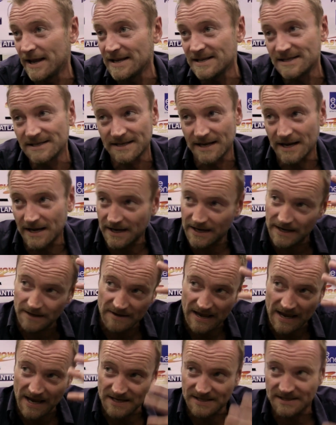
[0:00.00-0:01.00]
He
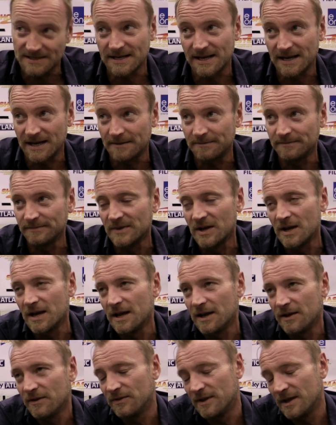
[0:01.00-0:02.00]
has the
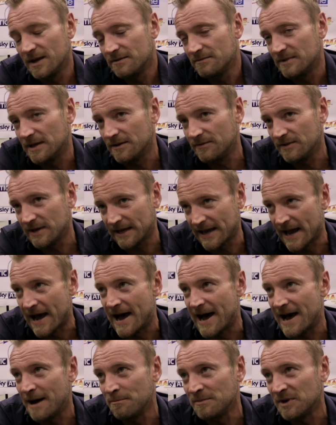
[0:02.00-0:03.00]

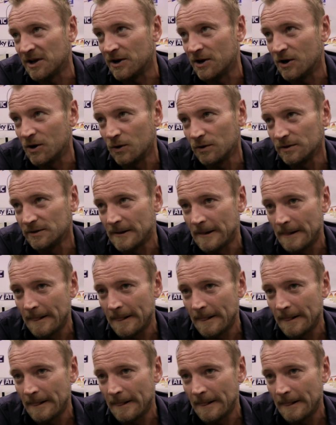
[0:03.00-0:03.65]
calm, you know.